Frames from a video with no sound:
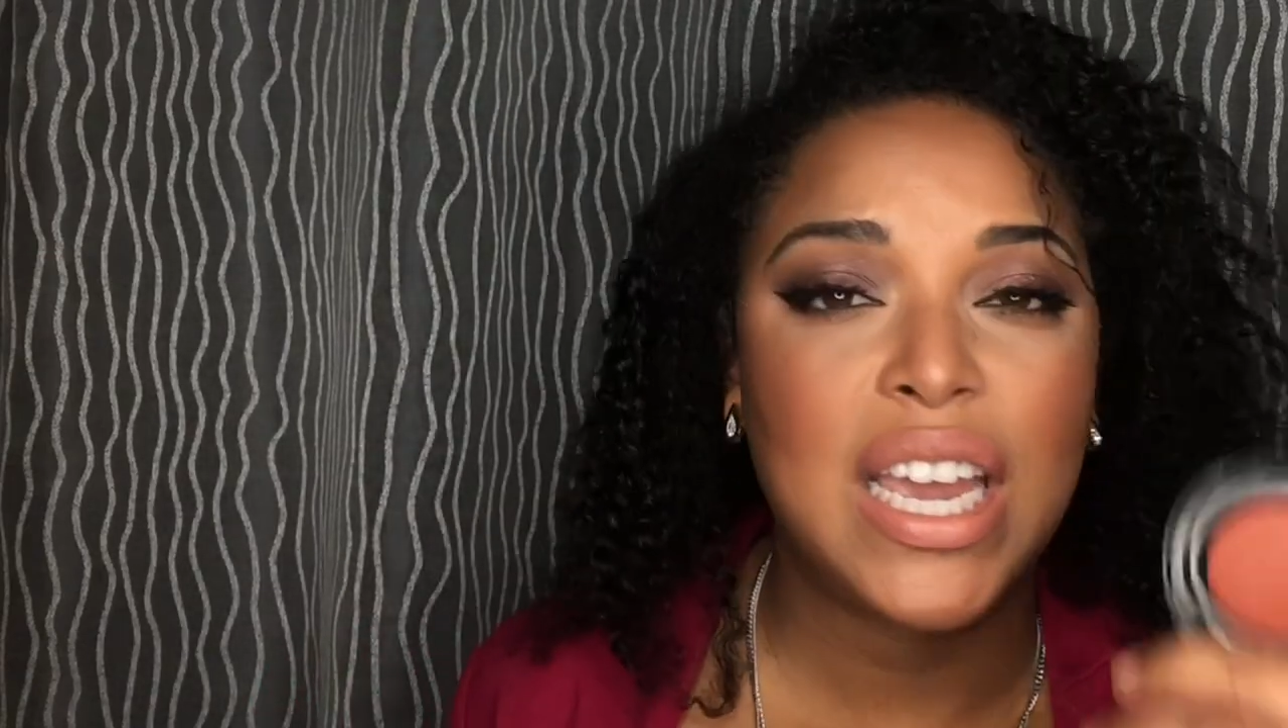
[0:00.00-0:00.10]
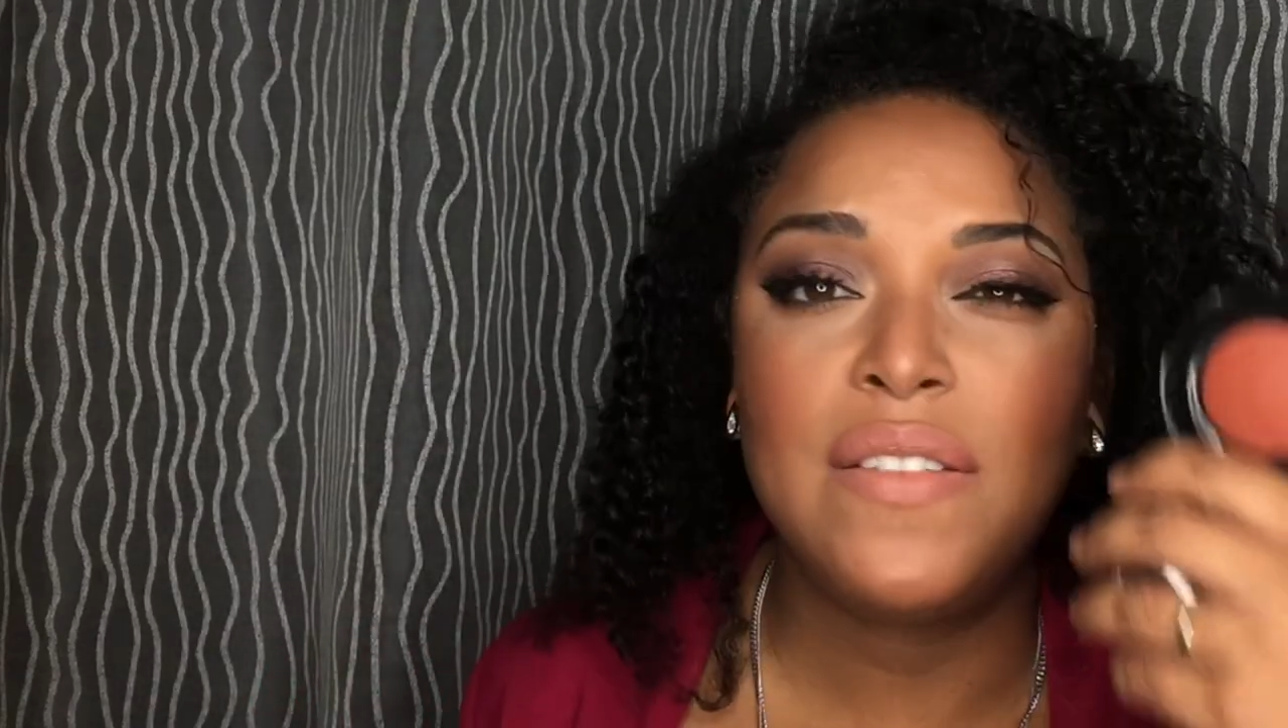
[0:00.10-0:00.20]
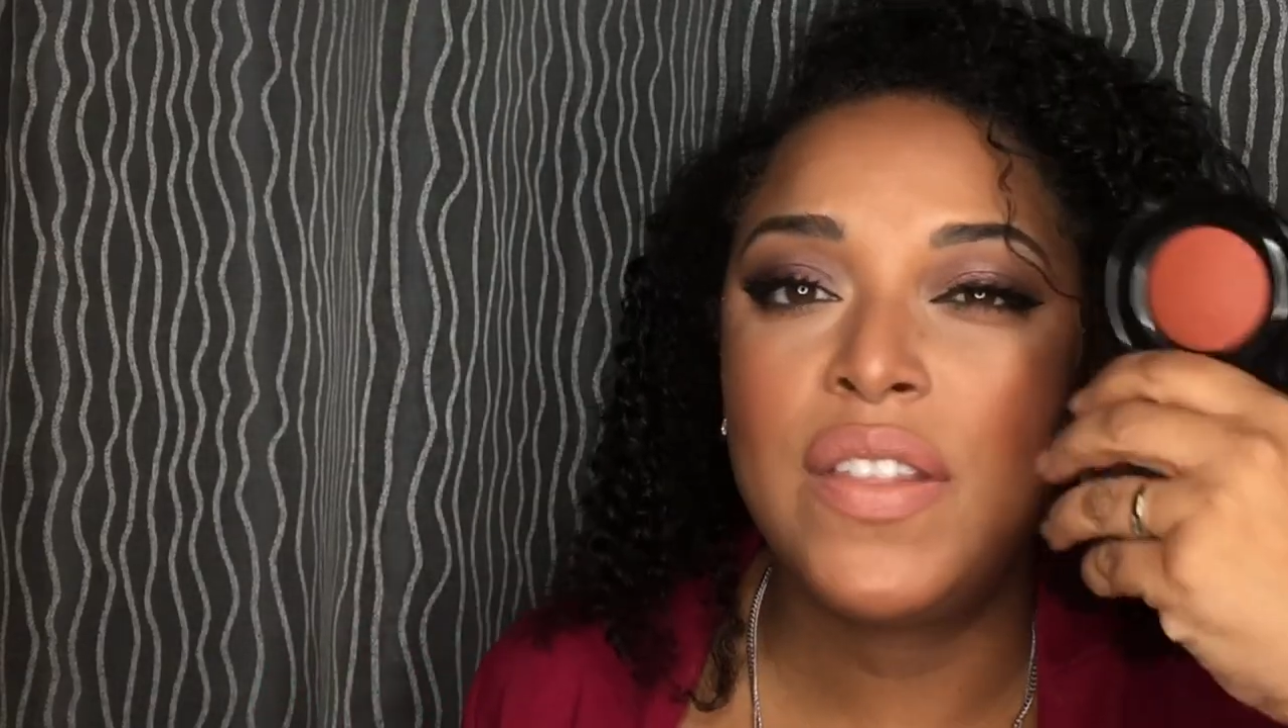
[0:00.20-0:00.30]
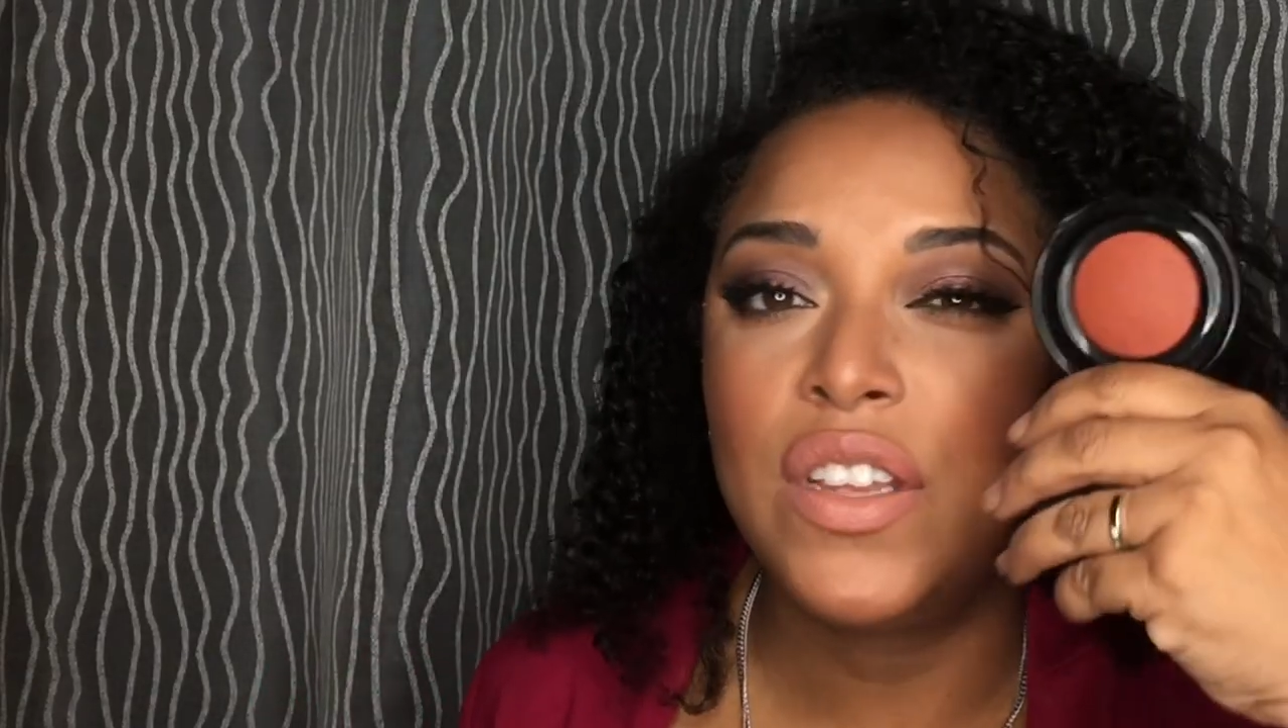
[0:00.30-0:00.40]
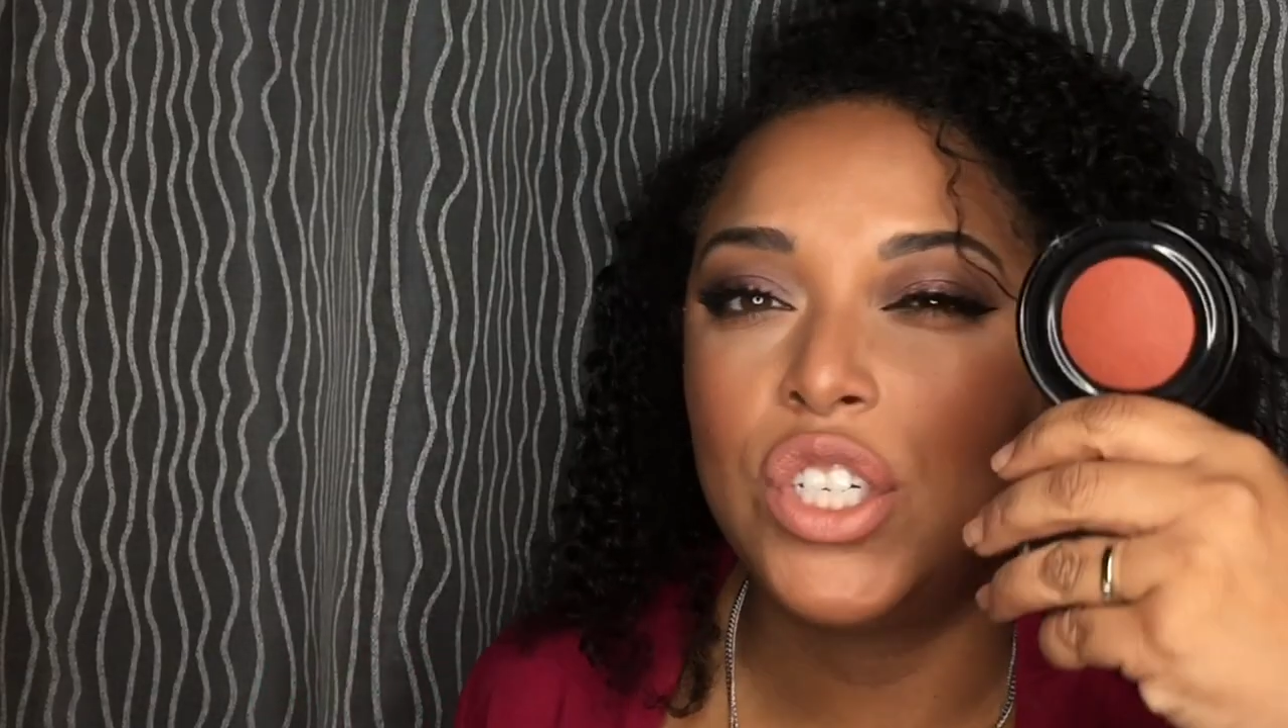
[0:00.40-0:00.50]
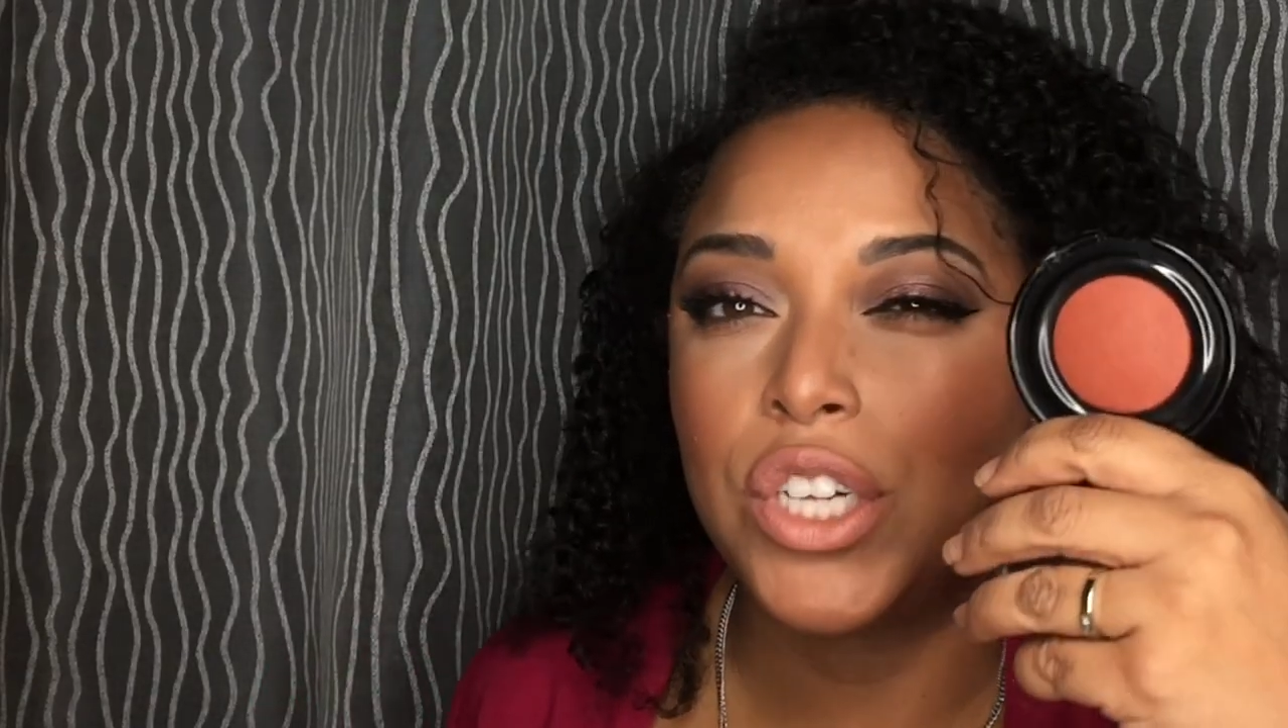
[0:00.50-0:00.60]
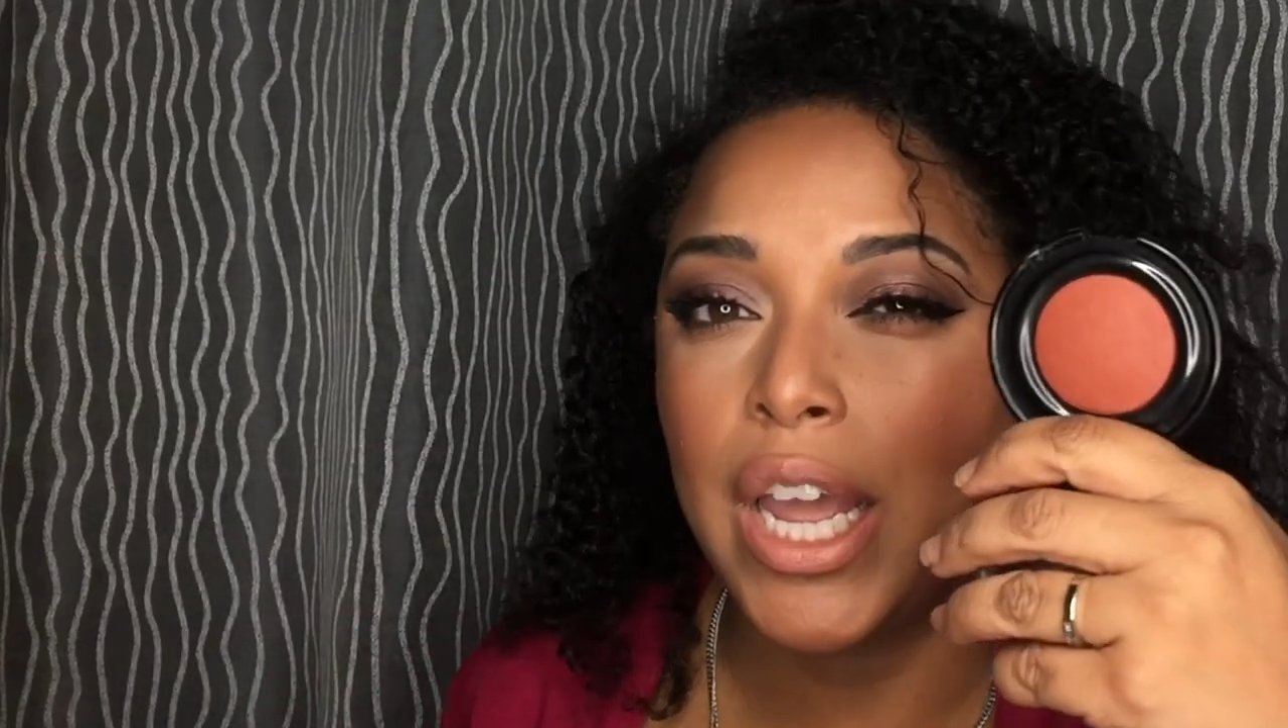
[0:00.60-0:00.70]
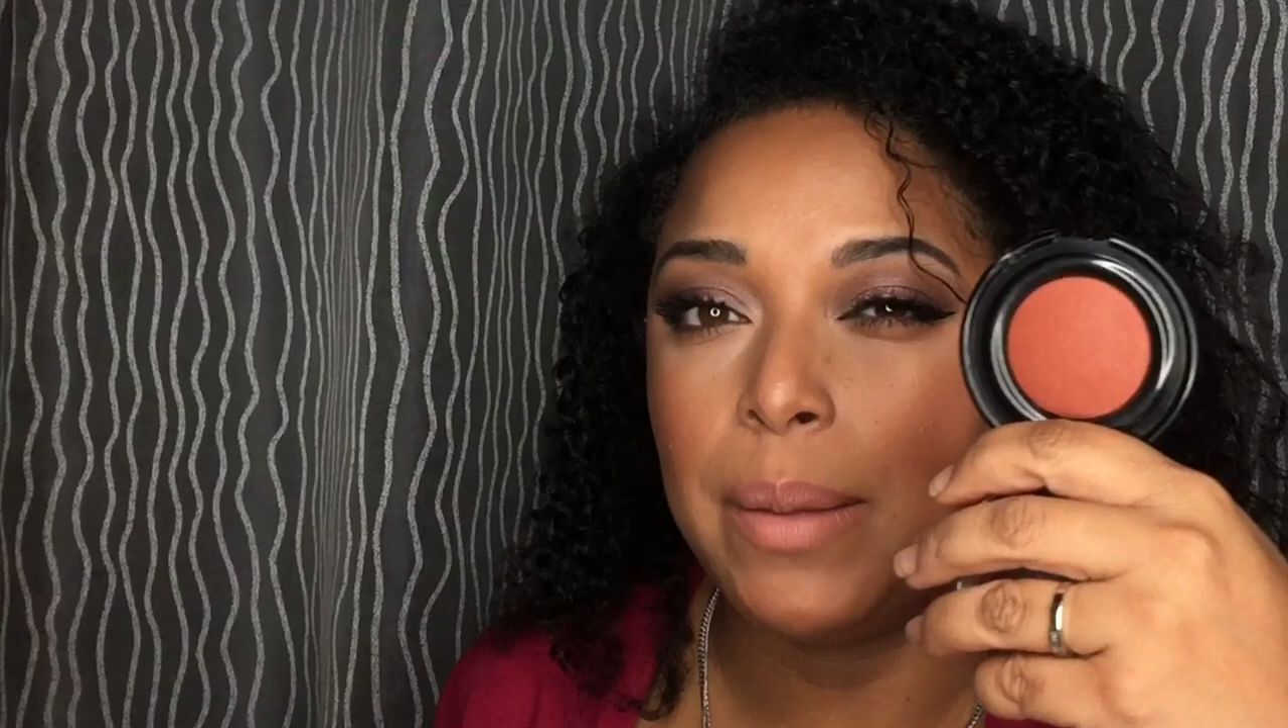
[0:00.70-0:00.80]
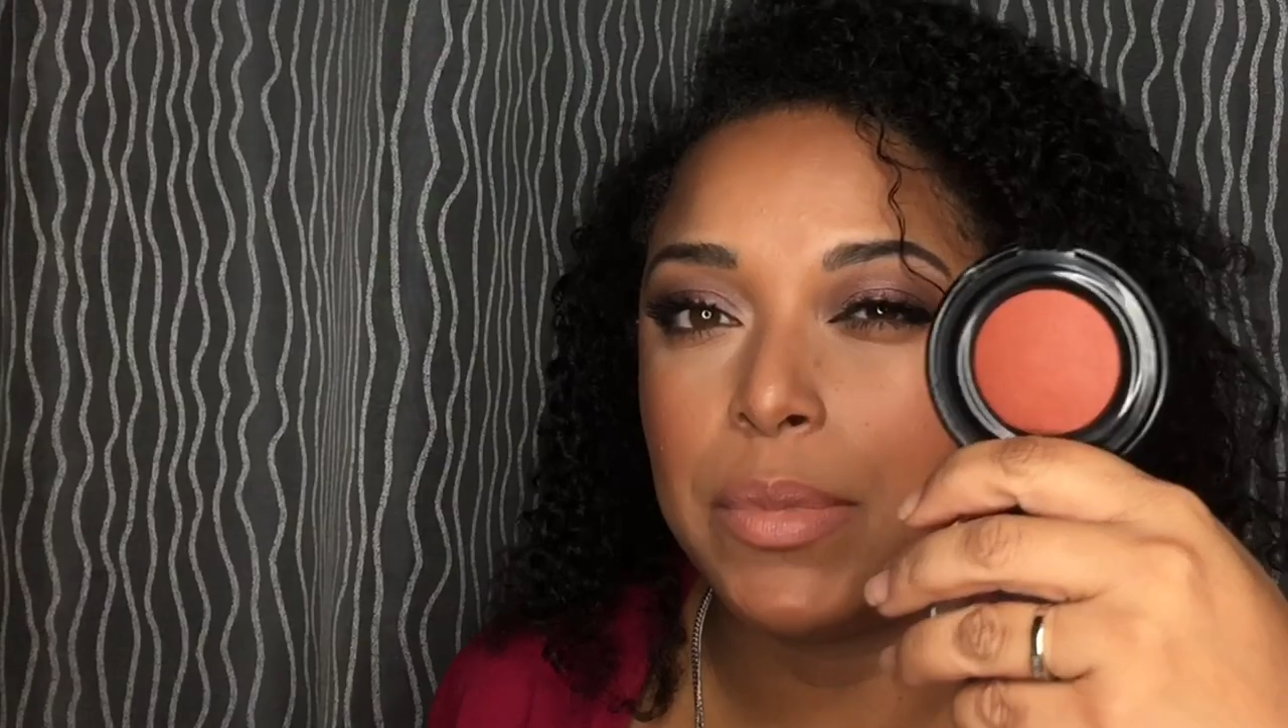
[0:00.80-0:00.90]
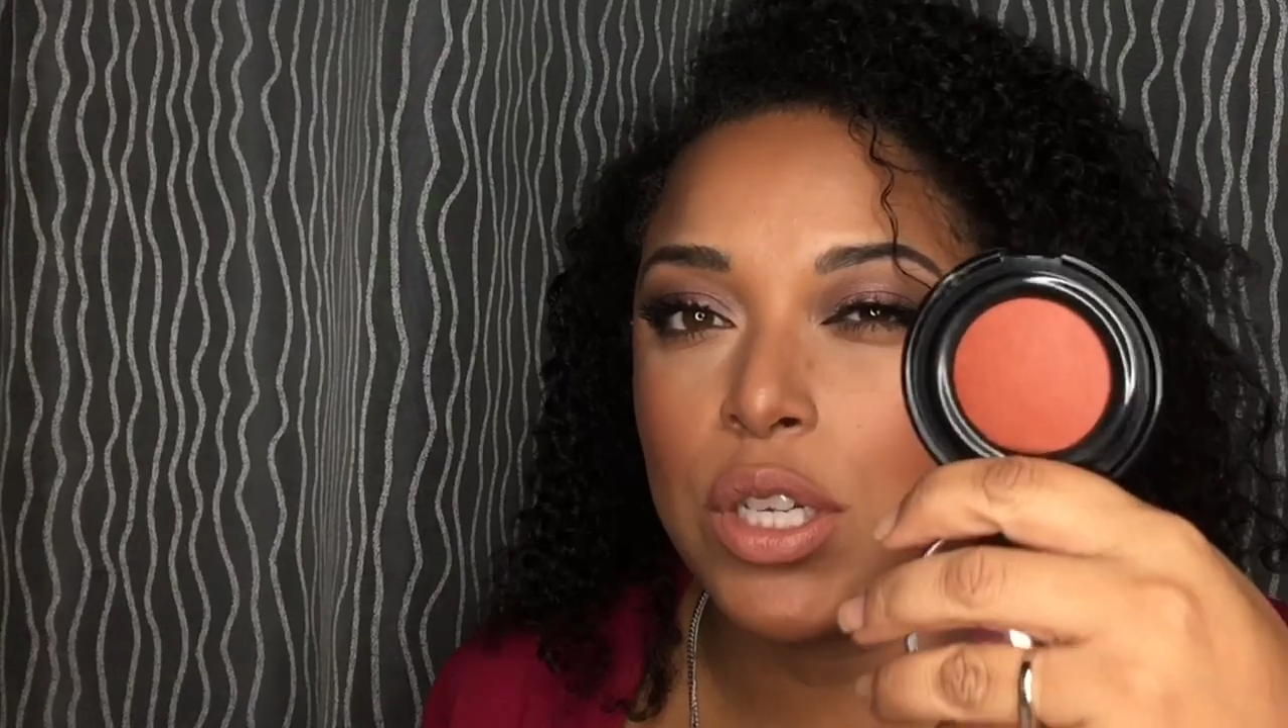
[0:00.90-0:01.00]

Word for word: even the shape,